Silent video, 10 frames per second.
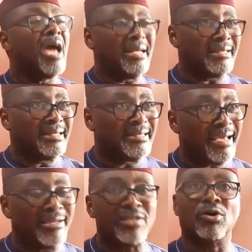as a
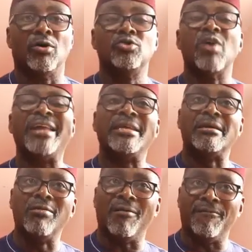senator, you are the
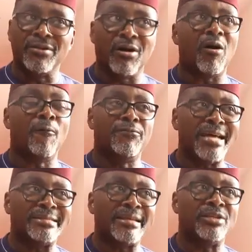governor of
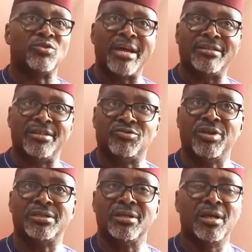that senatorial
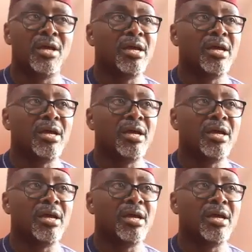district.